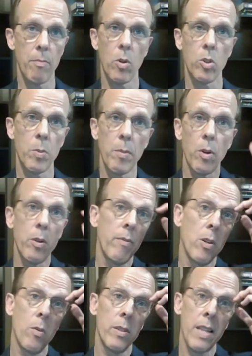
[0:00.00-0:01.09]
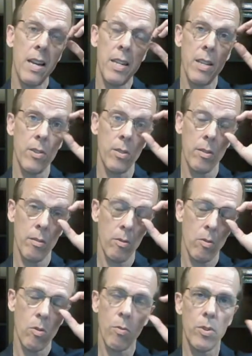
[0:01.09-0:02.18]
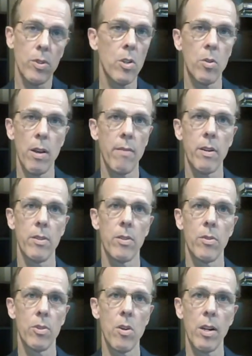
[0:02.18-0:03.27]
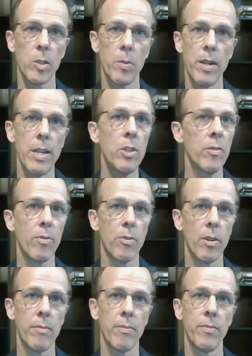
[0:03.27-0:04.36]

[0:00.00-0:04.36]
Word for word: Most people don't even know what that is, or residual evidence. There's no explanation for it.